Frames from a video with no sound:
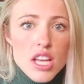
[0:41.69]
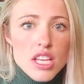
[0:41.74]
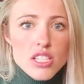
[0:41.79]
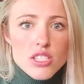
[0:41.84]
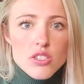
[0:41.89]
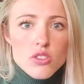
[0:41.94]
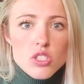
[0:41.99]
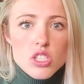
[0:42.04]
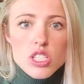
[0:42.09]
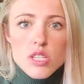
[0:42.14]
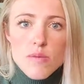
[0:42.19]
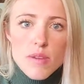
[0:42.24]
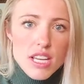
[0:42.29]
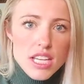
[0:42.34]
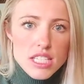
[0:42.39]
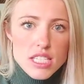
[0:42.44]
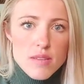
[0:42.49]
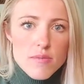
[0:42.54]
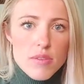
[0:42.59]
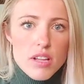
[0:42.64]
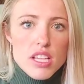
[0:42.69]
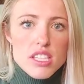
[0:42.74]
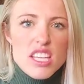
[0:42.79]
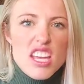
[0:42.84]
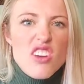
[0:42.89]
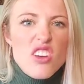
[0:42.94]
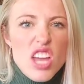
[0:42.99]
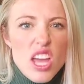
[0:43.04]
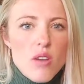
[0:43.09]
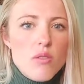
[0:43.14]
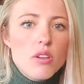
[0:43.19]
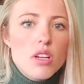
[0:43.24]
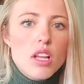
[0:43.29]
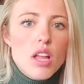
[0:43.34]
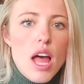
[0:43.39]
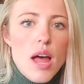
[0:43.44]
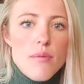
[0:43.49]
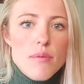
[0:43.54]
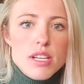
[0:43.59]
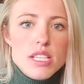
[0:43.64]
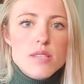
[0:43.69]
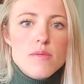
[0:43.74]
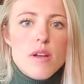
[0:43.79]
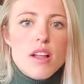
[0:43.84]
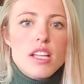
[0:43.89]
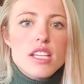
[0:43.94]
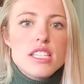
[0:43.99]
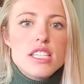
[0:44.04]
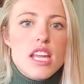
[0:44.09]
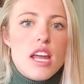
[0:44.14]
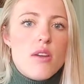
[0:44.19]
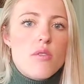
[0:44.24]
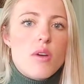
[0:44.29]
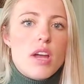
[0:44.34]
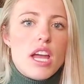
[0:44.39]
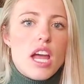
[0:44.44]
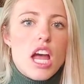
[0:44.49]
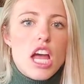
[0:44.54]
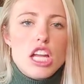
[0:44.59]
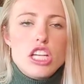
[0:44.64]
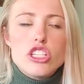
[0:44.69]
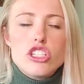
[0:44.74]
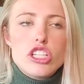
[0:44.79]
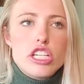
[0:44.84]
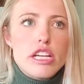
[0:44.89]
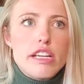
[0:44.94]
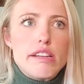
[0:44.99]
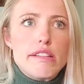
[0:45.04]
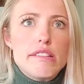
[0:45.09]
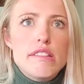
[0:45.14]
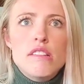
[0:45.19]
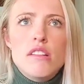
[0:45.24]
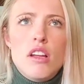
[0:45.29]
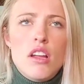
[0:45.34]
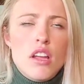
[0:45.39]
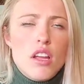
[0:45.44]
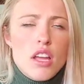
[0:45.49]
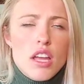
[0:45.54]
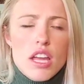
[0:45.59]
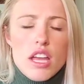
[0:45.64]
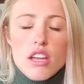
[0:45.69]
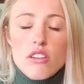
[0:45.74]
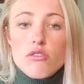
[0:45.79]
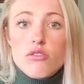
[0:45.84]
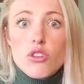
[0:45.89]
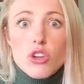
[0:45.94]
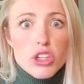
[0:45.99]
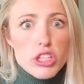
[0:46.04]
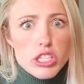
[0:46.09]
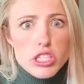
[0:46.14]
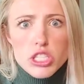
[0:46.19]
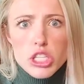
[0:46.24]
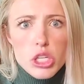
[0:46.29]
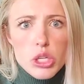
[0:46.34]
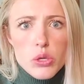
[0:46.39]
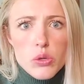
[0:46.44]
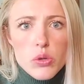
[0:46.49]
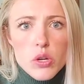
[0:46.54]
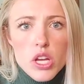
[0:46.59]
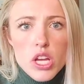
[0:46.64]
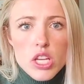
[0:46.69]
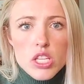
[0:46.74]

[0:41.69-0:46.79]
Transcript: So just to make it simple, I'll say, okay, well, at my smallest, I weigh 142.